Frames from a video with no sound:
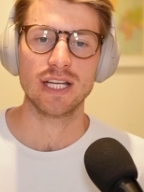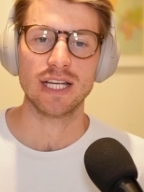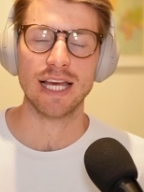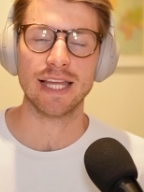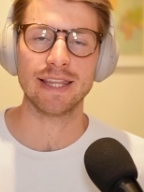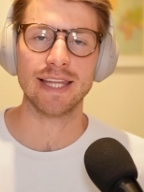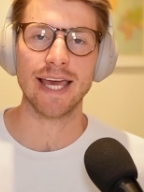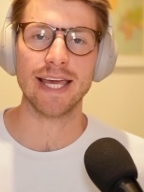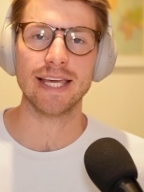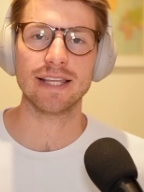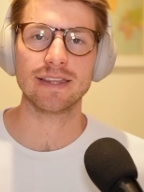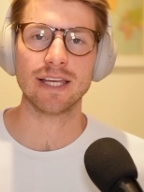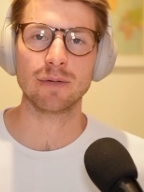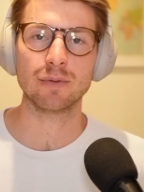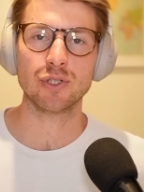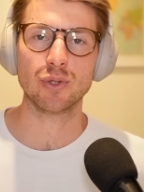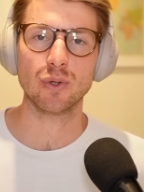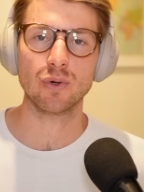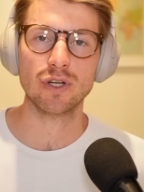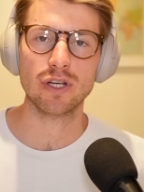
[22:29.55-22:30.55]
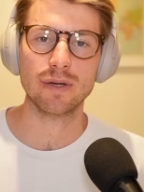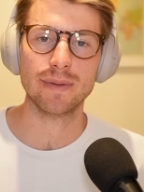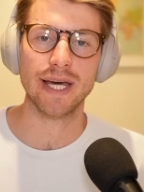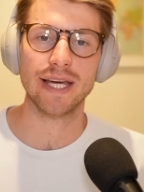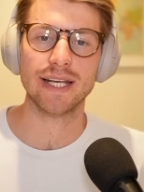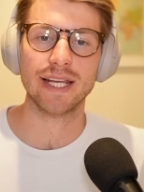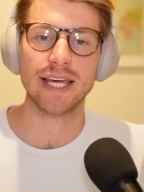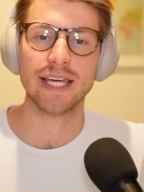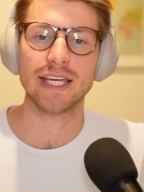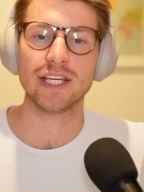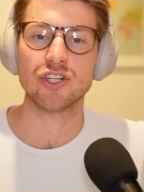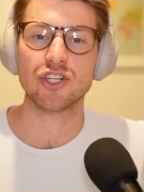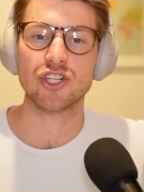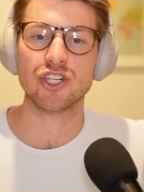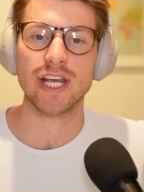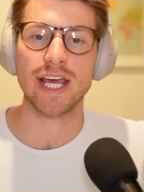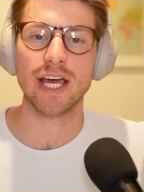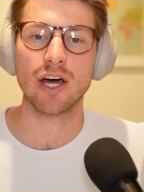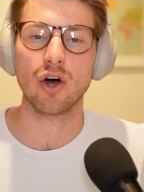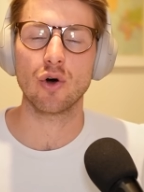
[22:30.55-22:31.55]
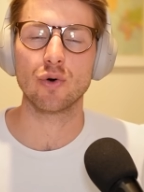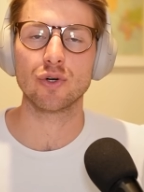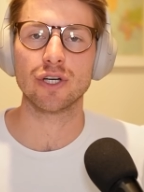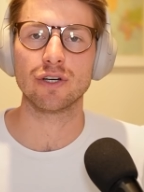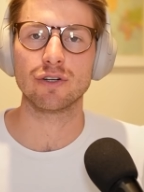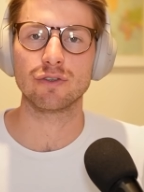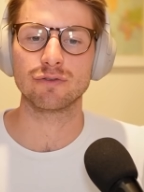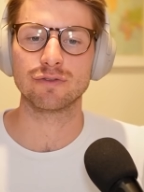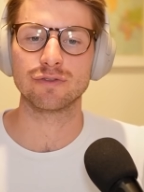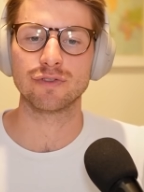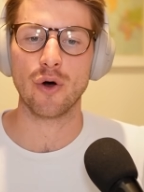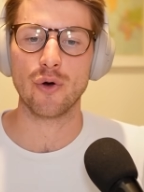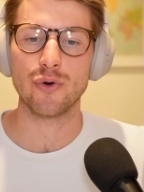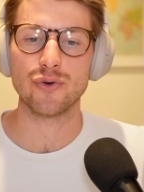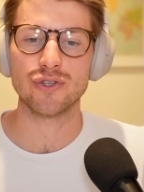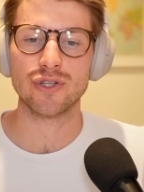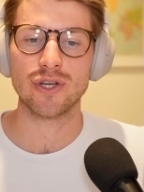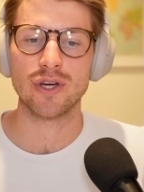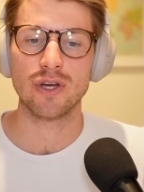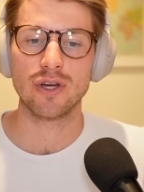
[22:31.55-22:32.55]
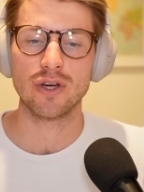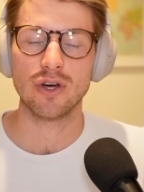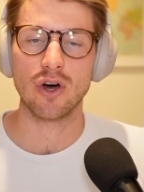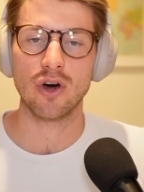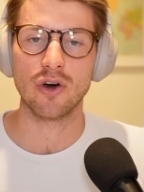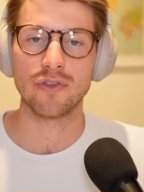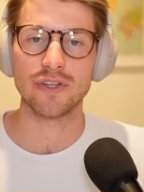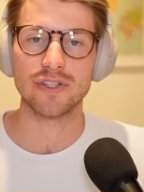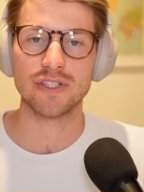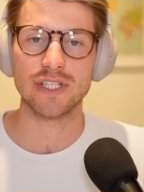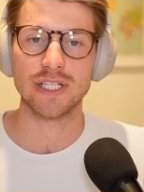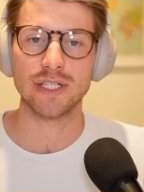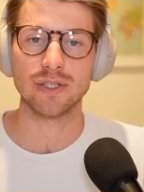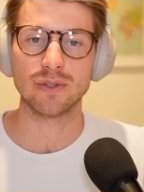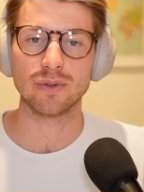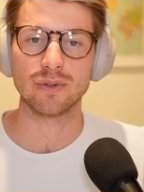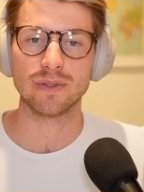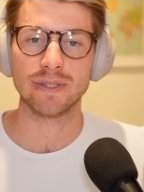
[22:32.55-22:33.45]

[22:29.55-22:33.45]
and they were talking about a shareholder vote on the deal.